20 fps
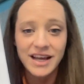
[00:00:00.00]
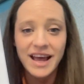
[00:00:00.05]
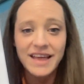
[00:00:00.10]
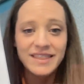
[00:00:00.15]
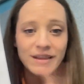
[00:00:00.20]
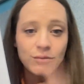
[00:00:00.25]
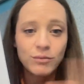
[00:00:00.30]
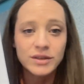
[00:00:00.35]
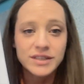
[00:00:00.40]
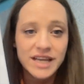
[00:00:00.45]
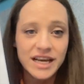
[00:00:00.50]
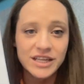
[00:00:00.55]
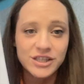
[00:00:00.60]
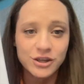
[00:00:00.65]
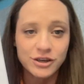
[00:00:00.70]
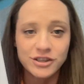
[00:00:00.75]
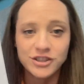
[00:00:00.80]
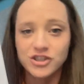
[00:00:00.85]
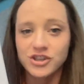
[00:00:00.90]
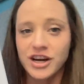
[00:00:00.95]
and then we'll take
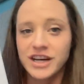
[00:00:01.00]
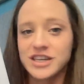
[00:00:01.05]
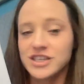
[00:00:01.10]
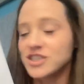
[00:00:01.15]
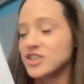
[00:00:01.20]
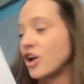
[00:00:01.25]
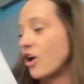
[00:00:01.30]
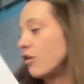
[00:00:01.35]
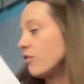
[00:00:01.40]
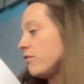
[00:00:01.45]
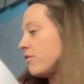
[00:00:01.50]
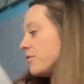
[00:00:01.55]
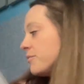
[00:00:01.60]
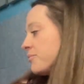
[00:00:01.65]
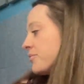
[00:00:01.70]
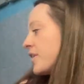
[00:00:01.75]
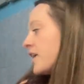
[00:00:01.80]
turns trying to solve.